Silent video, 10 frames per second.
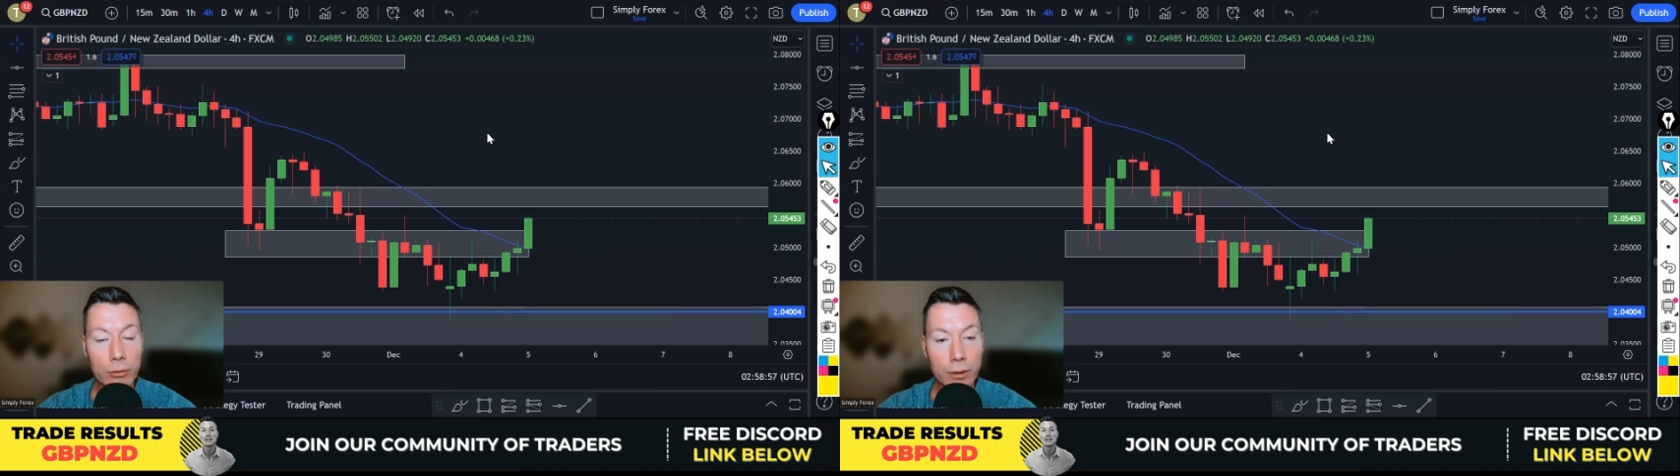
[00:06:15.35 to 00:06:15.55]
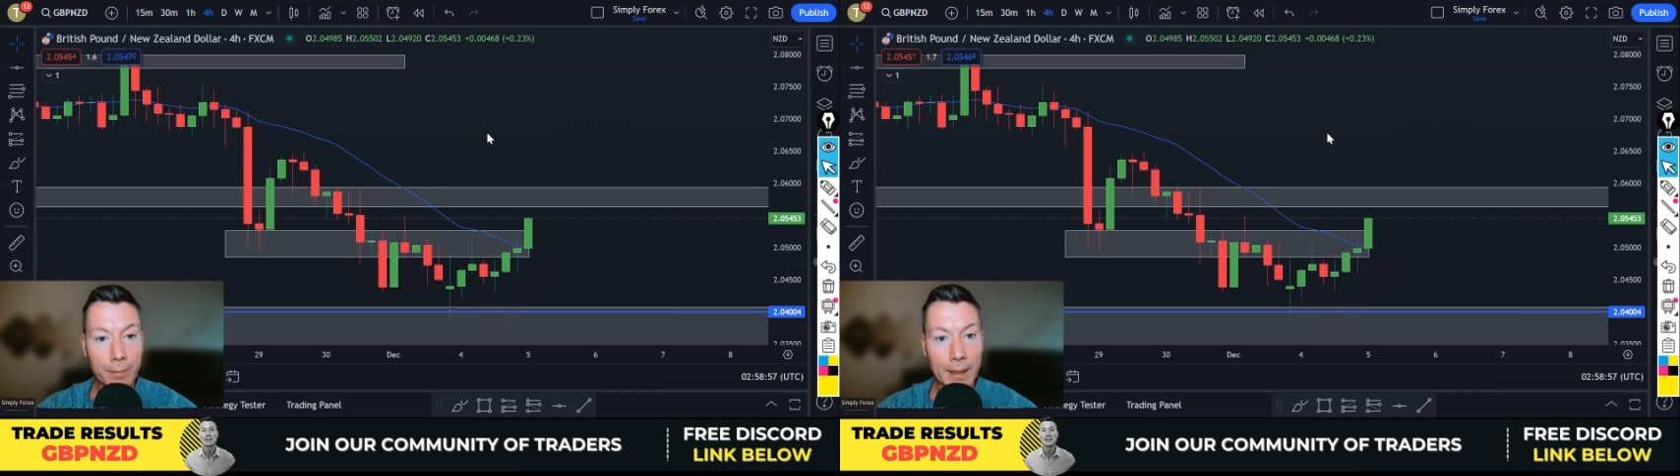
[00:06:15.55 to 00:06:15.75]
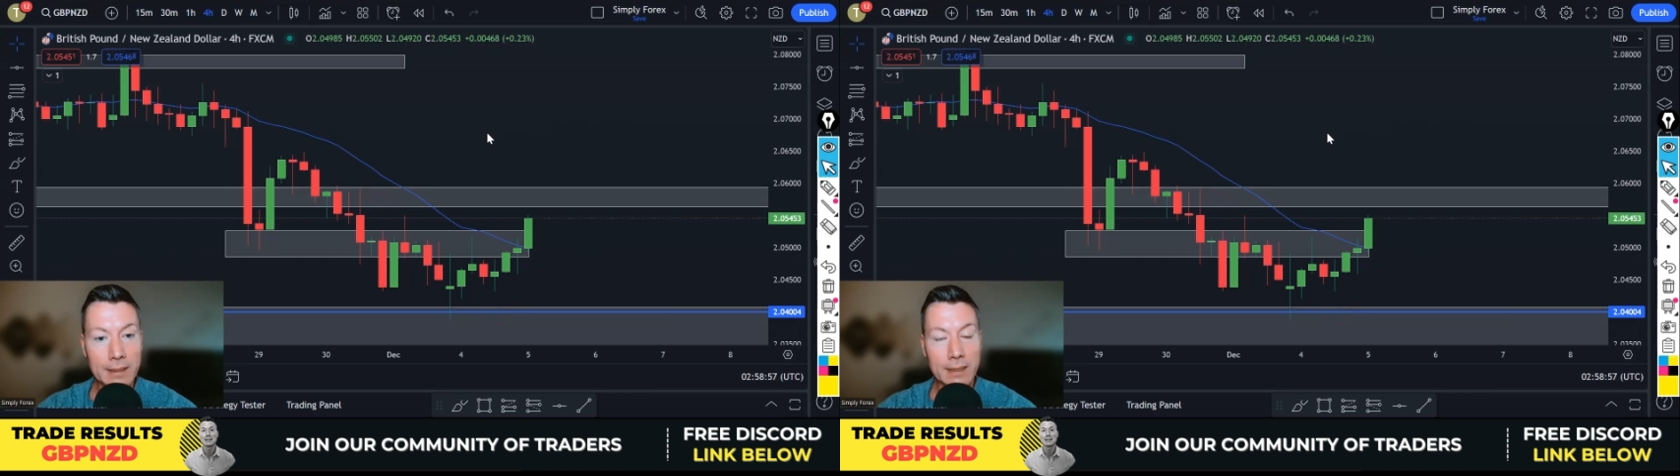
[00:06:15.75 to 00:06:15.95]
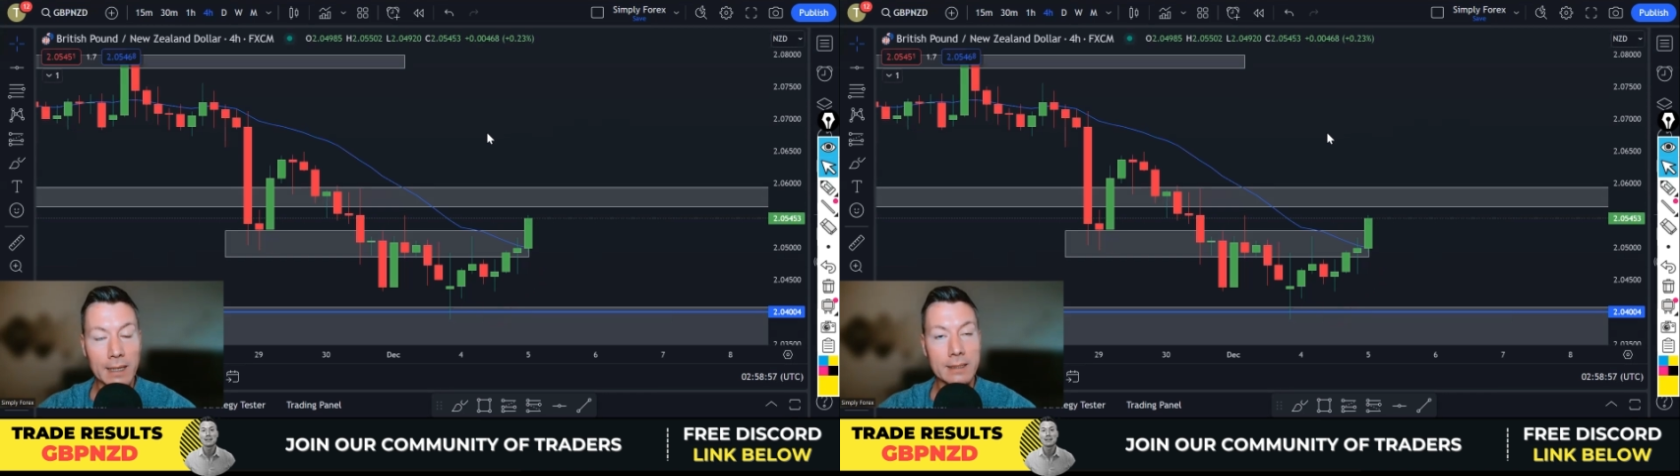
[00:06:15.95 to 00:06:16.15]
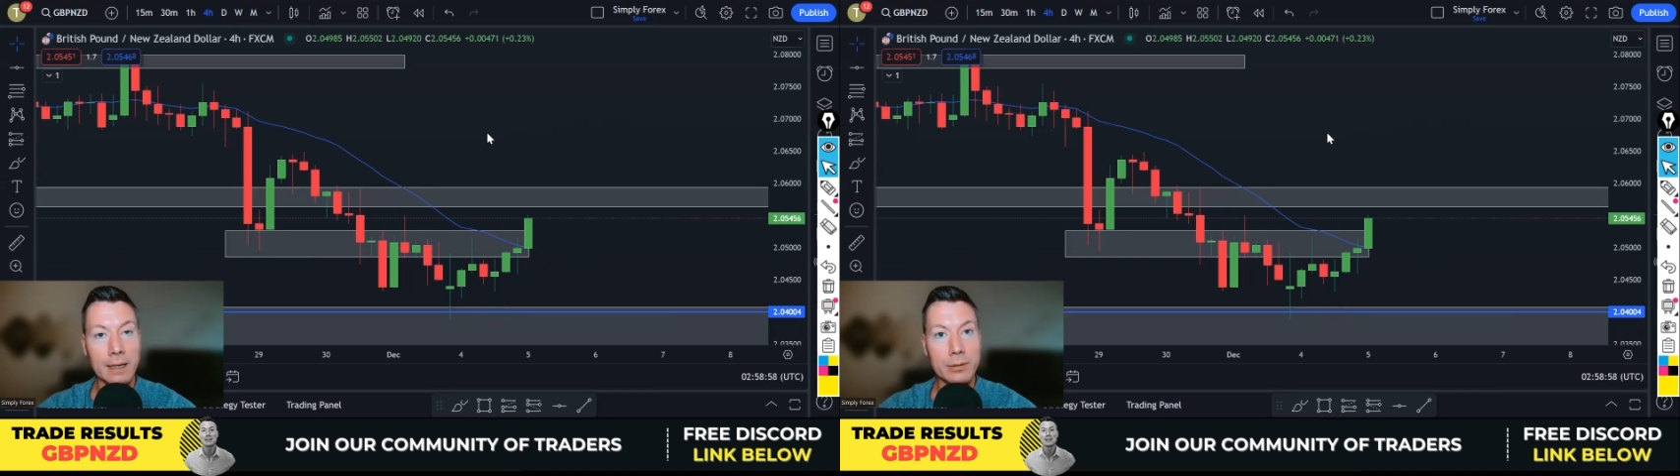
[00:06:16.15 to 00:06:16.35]
the best
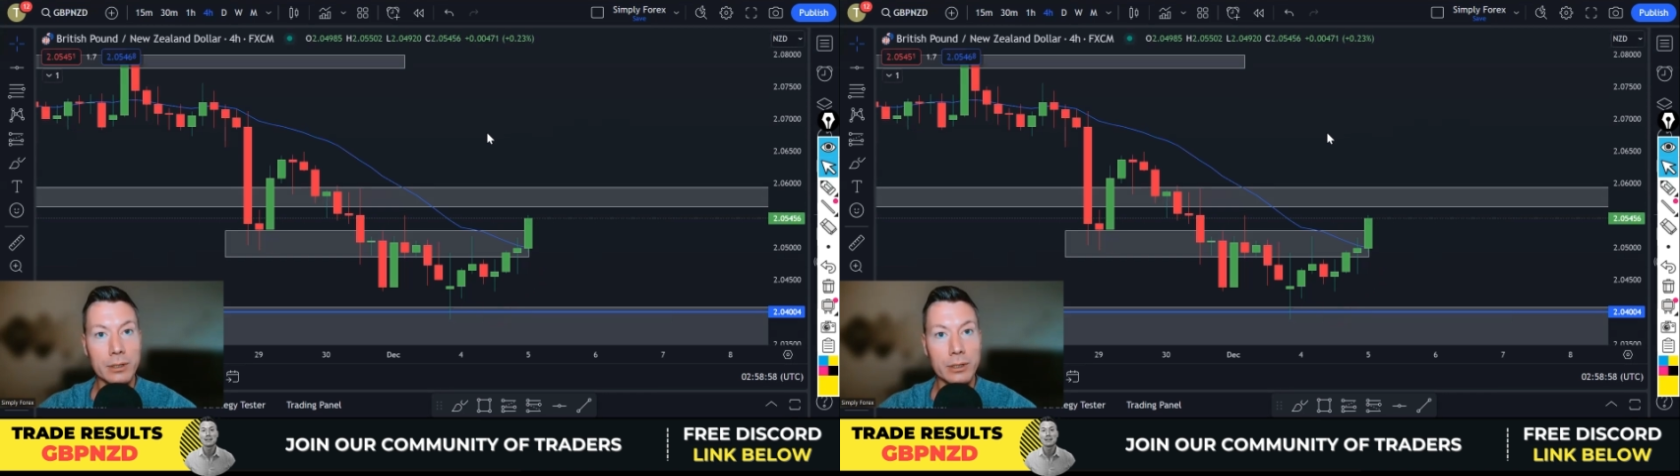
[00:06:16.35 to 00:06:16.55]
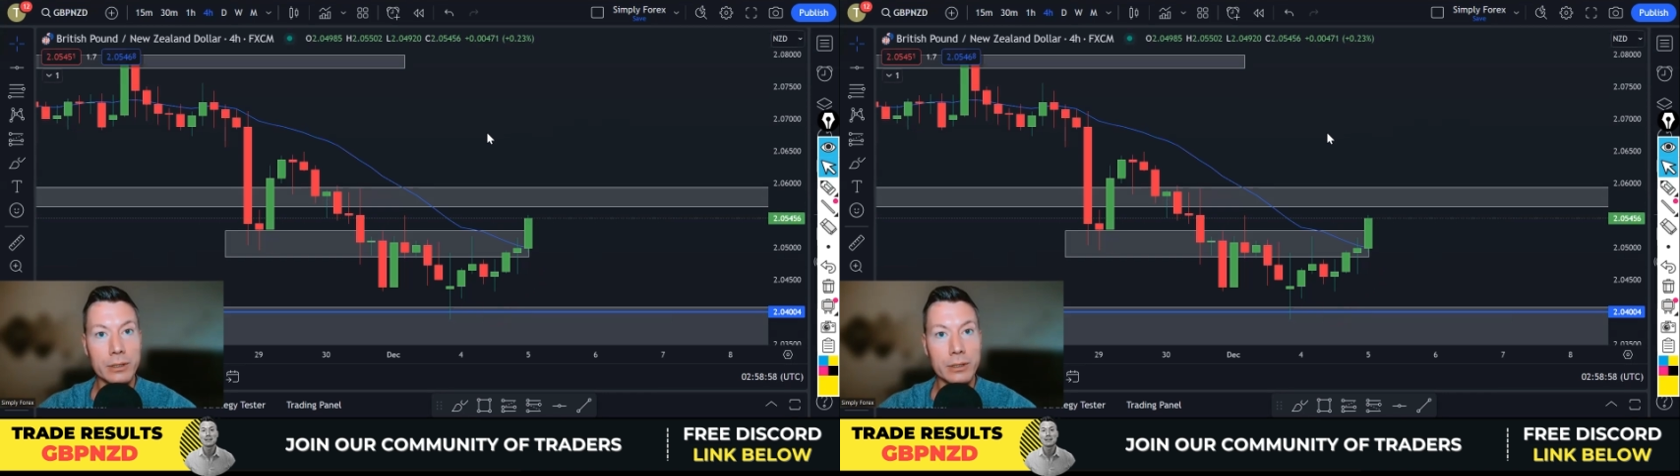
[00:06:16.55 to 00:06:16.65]
setups that you